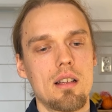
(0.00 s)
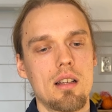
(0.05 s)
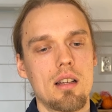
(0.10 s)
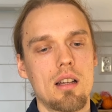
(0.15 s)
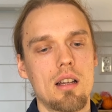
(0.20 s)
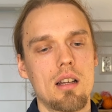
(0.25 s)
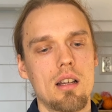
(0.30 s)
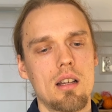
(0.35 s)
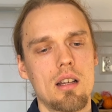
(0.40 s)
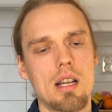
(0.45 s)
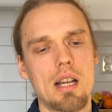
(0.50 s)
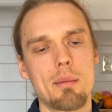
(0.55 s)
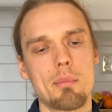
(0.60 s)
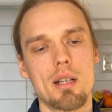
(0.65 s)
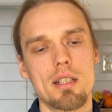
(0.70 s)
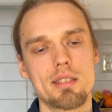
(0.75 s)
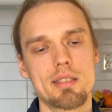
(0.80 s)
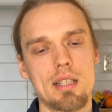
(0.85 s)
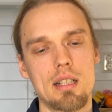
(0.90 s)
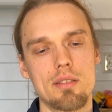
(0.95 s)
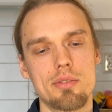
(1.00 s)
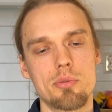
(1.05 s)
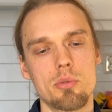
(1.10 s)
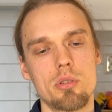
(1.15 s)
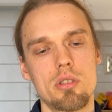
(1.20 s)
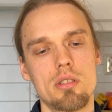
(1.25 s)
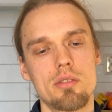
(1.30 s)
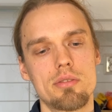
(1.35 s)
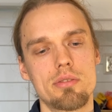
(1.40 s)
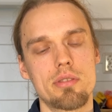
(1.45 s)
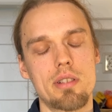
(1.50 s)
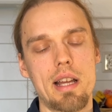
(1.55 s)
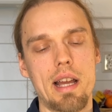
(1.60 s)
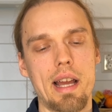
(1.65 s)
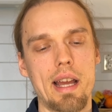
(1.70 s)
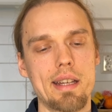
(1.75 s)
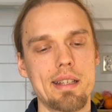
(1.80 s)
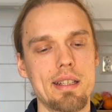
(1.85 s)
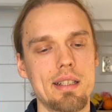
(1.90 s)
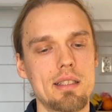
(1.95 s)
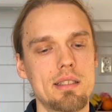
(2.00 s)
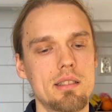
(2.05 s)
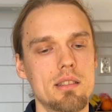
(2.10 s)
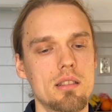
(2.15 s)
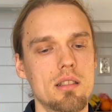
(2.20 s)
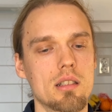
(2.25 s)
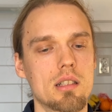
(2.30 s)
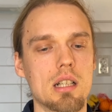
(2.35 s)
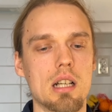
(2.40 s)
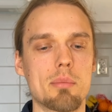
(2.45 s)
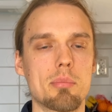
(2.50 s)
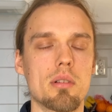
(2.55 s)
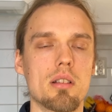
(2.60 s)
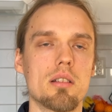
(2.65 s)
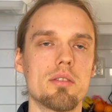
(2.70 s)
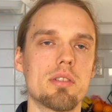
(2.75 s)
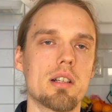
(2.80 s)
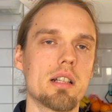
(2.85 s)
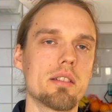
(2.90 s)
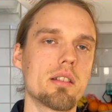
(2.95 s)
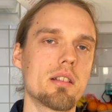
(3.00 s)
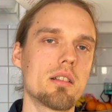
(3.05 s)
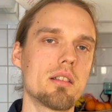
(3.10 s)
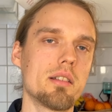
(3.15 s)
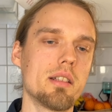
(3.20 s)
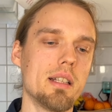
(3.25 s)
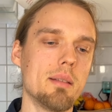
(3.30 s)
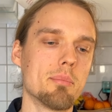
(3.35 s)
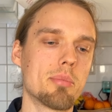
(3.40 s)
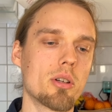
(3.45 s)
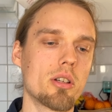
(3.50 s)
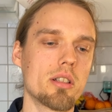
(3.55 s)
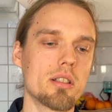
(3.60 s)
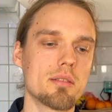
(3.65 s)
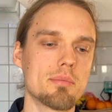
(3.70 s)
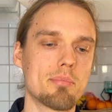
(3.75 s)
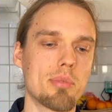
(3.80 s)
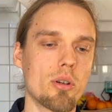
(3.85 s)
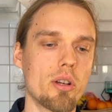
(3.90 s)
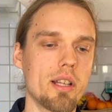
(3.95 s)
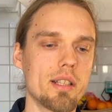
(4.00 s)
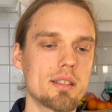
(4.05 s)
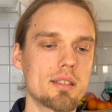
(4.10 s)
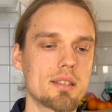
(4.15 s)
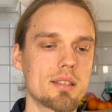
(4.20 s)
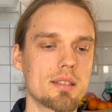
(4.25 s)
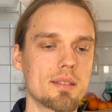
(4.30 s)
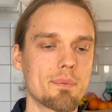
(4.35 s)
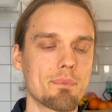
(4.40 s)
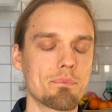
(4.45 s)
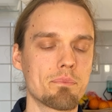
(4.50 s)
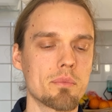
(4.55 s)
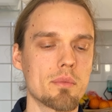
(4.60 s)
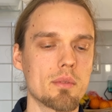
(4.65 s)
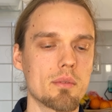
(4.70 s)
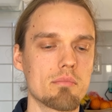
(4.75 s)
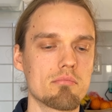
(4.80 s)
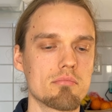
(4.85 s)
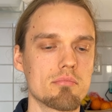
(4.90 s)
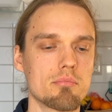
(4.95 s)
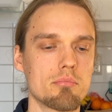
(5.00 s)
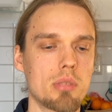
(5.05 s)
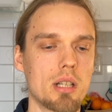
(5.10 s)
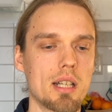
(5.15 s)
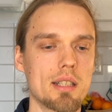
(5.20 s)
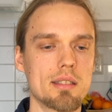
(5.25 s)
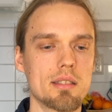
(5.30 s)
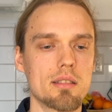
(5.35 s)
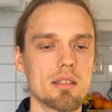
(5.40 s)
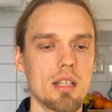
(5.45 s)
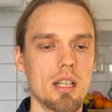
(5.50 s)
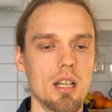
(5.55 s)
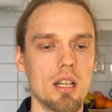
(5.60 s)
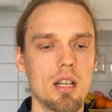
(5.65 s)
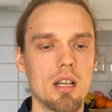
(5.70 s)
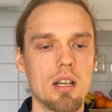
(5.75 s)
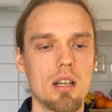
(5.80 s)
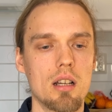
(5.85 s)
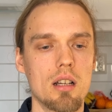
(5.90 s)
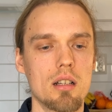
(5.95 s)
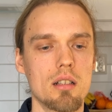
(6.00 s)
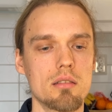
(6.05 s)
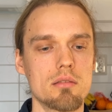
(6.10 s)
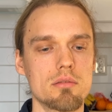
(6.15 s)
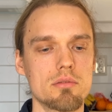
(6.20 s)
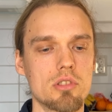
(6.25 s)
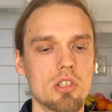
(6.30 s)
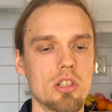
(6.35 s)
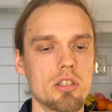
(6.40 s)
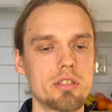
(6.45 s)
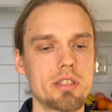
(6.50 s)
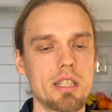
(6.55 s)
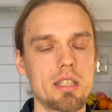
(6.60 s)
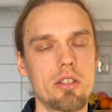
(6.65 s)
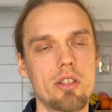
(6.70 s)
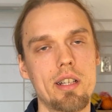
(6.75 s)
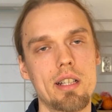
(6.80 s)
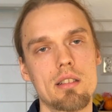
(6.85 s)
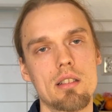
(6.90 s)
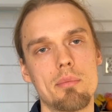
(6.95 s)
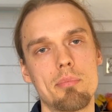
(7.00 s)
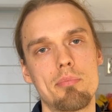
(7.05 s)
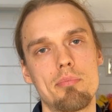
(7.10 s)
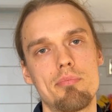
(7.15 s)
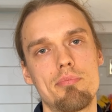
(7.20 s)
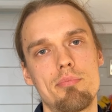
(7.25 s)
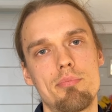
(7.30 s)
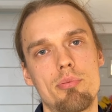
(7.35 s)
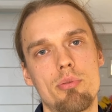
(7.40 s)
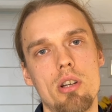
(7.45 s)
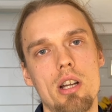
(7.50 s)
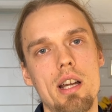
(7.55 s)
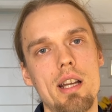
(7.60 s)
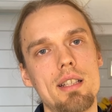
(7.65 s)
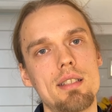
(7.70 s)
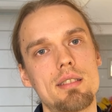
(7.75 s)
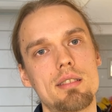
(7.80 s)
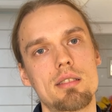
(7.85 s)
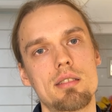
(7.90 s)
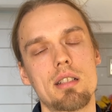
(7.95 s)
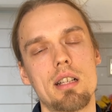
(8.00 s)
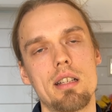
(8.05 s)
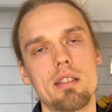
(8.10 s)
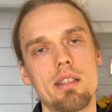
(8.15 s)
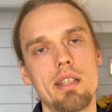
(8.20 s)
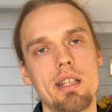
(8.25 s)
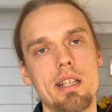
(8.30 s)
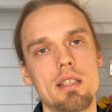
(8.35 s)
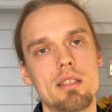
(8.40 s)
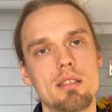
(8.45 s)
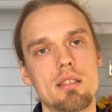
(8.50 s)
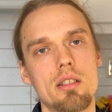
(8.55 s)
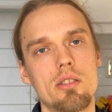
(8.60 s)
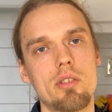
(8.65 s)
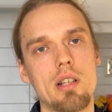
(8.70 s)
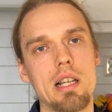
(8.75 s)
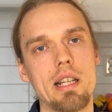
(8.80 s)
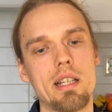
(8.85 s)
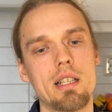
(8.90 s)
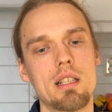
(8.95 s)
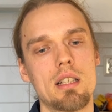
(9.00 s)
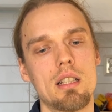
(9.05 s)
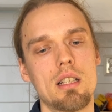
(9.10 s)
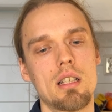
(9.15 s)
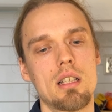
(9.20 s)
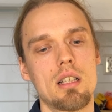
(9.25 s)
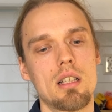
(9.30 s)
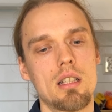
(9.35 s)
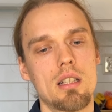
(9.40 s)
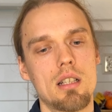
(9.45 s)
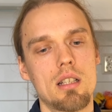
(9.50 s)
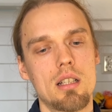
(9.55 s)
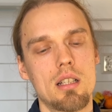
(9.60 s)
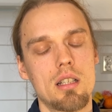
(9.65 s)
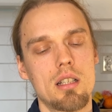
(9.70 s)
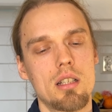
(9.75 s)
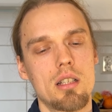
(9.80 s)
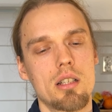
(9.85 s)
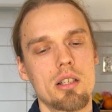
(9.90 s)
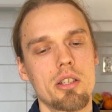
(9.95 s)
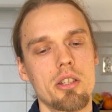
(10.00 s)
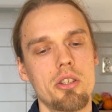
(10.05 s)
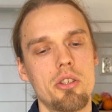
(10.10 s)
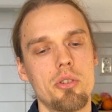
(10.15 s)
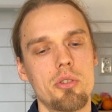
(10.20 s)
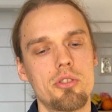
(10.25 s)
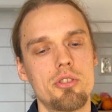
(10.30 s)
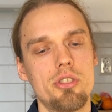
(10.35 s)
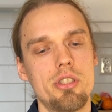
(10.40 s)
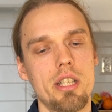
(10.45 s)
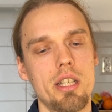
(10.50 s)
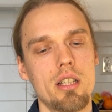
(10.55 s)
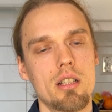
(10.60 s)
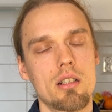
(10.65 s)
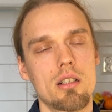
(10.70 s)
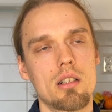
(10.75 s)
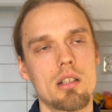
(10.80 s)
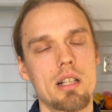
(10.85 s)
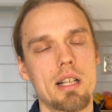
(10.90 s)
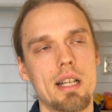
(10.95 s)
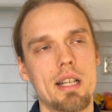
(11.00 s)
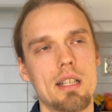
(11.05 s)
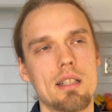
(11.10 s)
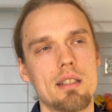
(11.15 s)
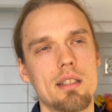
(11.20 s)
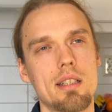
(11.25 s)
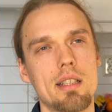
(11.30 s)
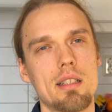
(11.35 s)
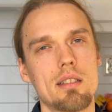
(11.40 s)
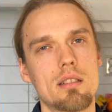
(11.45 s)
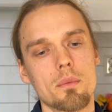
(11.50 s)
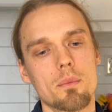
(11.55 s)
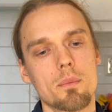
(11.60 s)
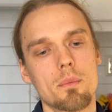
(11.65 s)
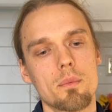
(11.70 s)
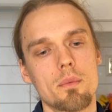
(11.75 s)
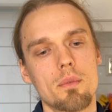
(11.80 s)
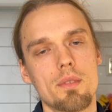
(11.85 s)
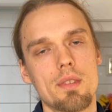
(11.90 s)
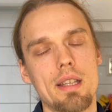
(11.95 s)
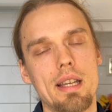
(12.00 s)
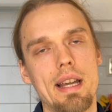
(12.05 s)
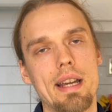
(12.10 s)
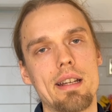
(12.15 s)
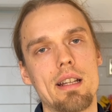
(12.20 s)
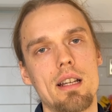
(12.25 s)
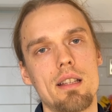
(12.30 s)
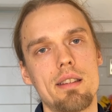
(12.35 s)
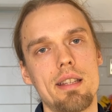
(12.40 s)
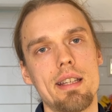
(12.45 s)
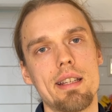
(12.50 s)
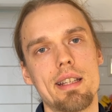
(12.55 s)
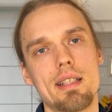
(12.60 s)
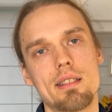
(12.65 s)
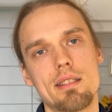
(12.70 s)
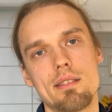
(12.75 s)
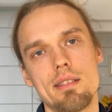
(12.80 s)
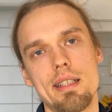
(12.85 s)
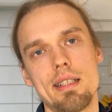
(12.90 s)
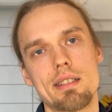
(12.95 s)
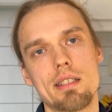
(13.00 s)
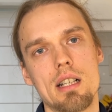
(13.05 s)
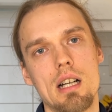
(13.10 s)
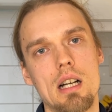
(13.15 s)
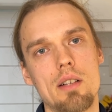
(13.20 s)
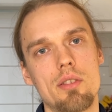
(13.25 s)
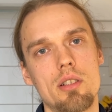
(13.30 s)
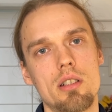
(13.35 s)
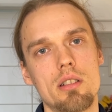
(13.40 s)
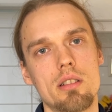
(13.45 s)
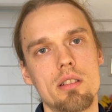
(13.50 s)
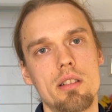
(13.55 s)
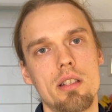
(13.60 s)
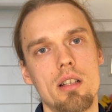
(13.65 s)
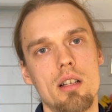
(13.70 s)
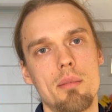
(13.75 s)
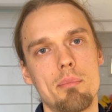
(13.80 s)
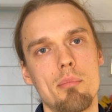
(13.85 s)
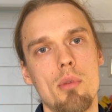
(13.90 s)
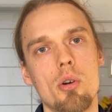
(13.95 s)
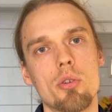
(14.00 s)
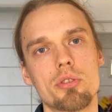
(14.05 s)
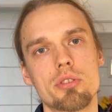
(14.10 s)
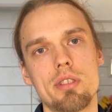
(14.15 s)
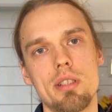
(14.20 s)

I myself would have added a couple of other important points, but considering the price, I think it's a really good deal, and I think it covered the most